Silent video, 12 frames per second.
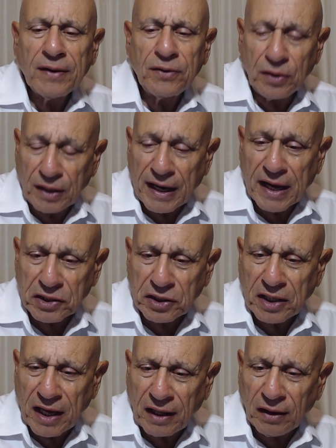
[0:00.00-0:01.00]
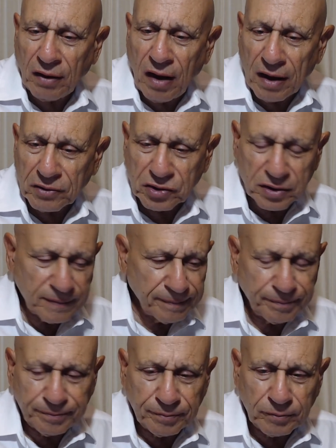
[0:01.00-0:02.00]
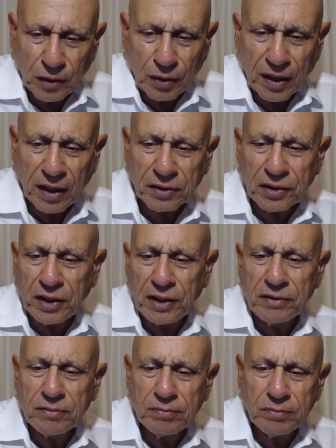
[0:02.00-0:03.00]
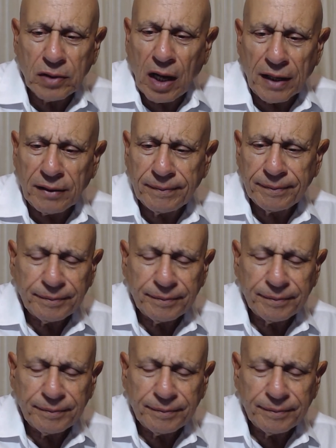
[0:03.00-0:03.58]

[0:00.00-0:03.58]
you could actually take a loss. No guarantees, none.